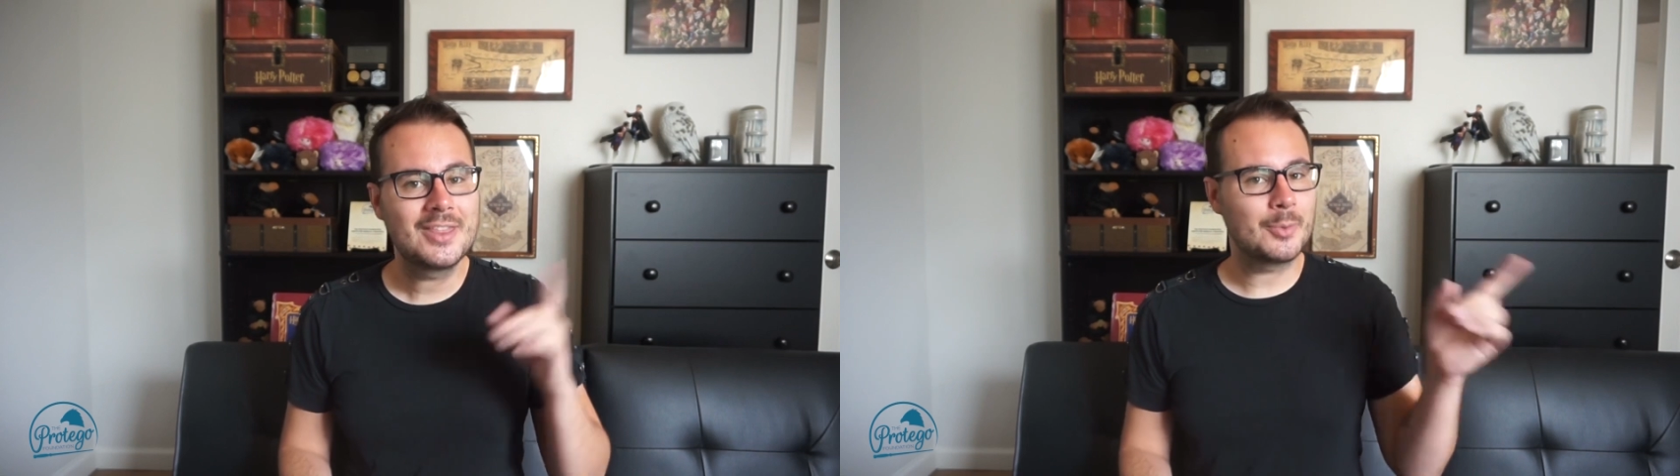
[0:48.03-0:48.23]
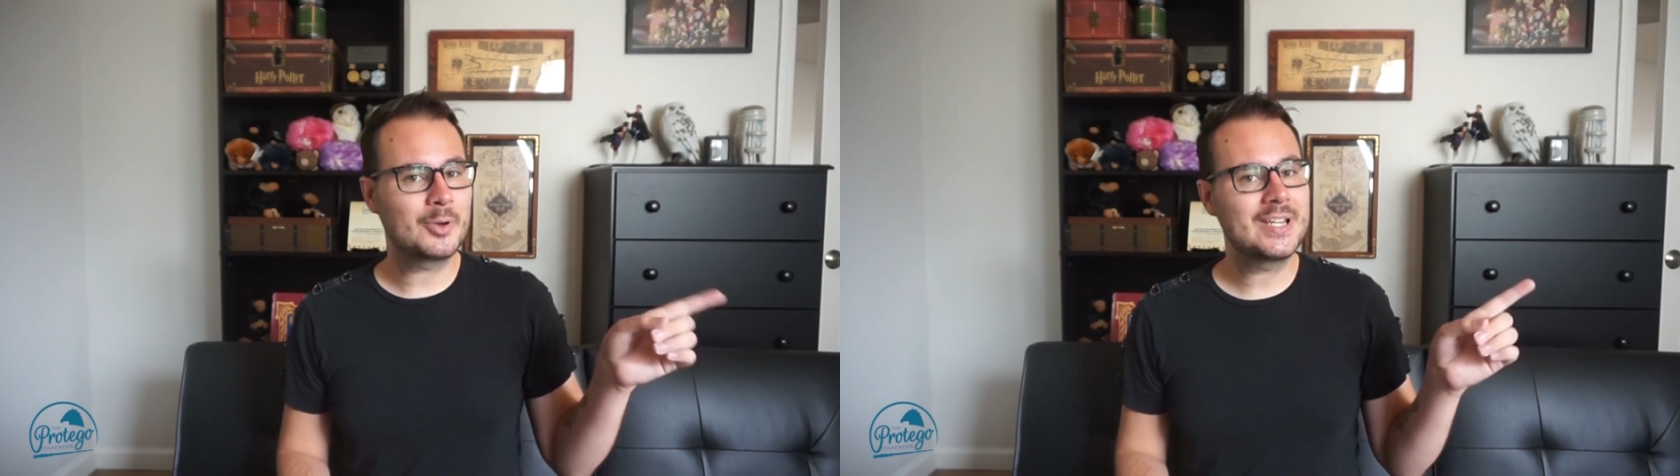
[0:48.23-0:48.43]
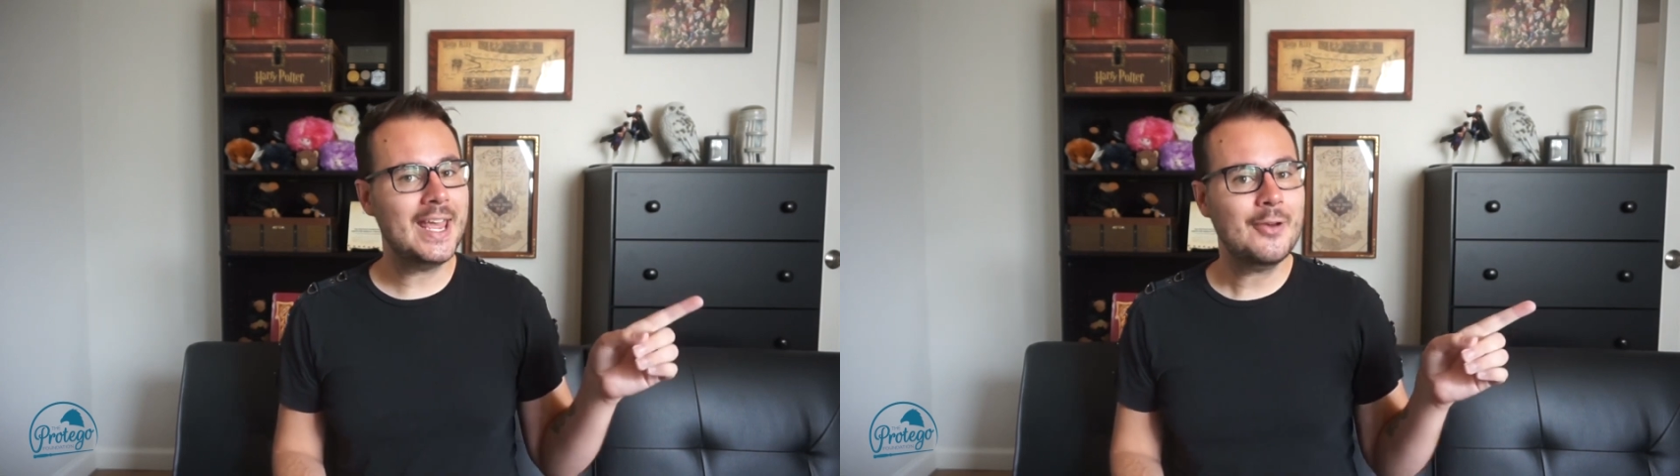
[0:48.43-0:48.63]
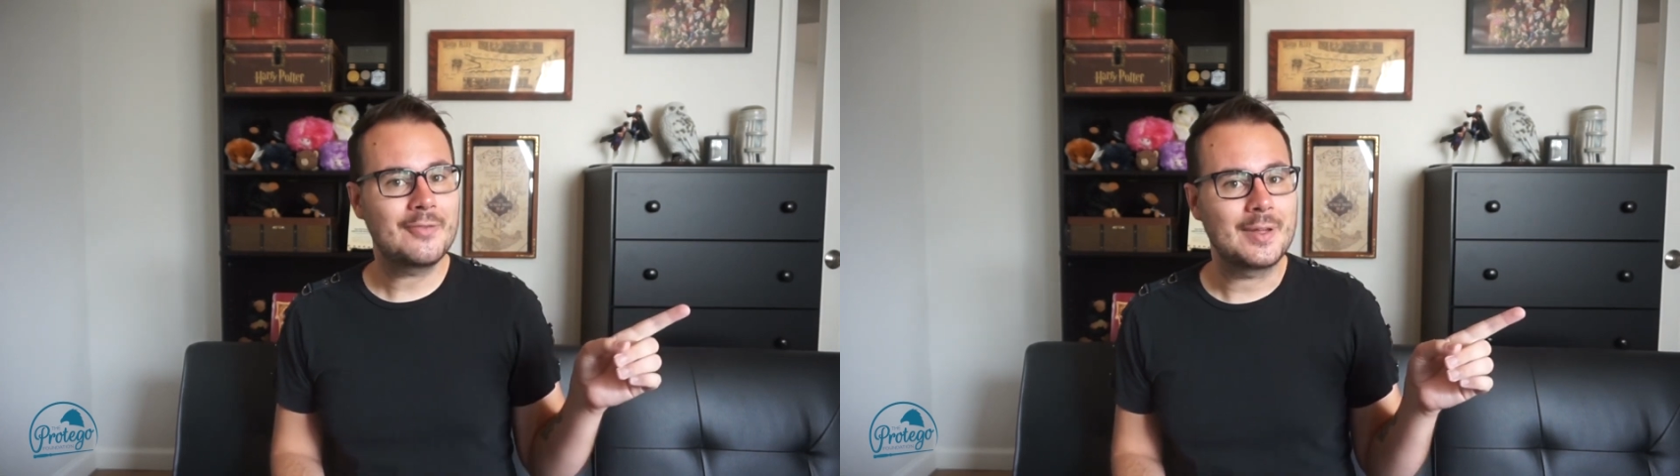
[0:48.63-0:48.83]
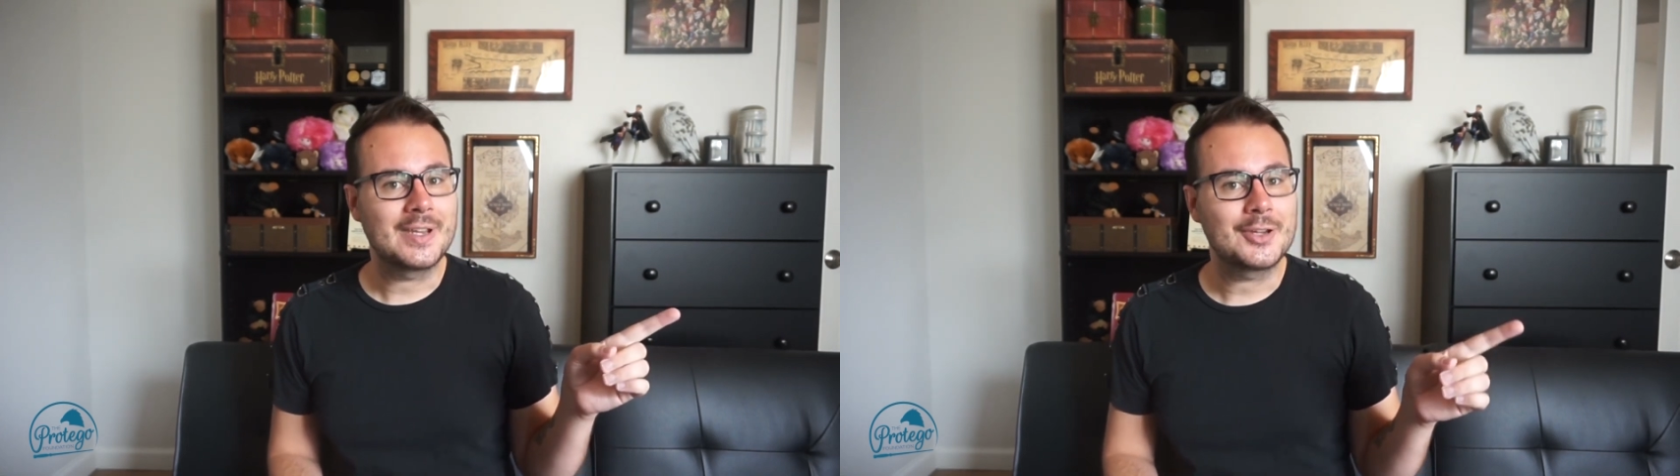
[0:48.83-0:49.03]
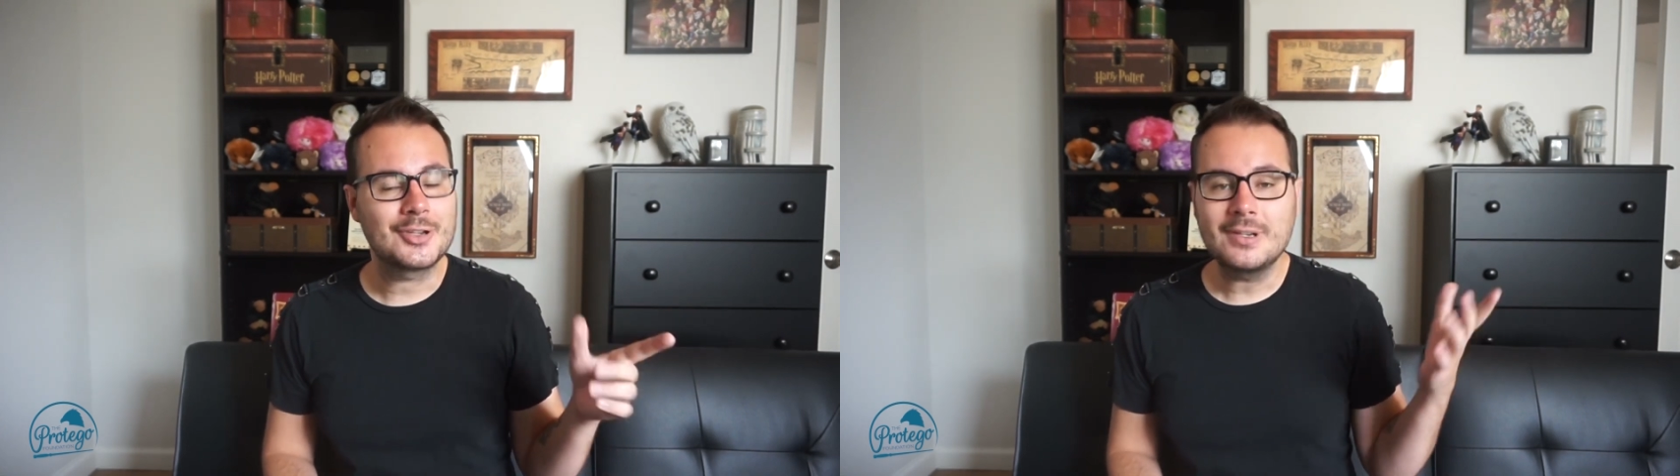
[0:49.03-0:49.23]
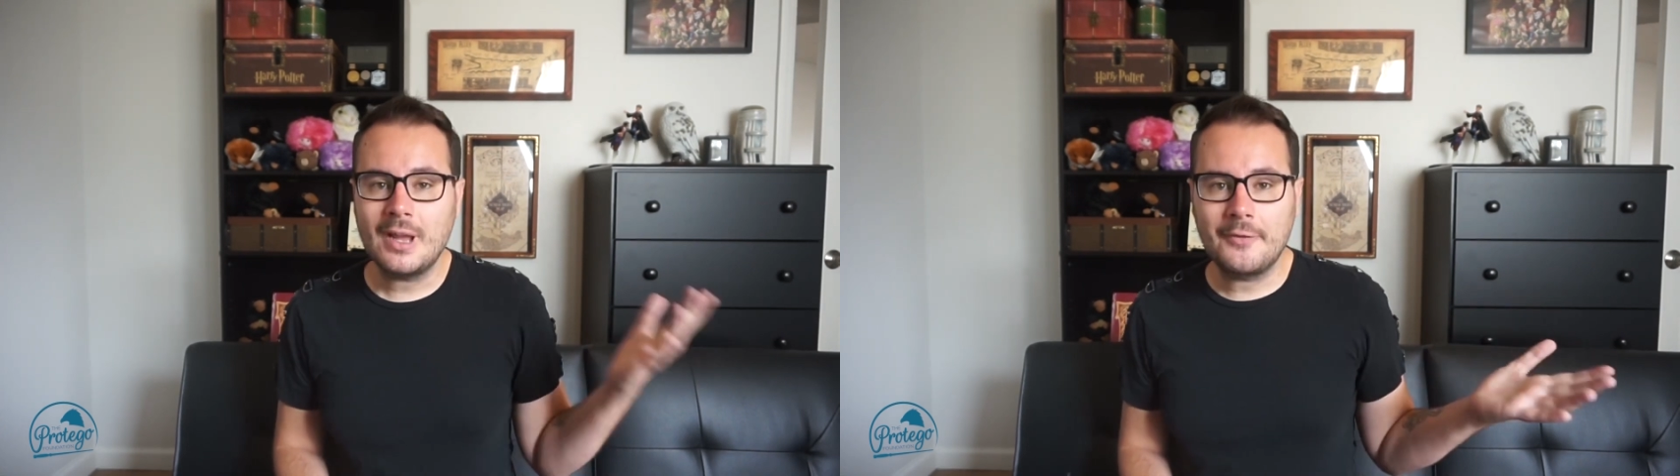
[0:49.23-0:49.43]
The Protego Foundation,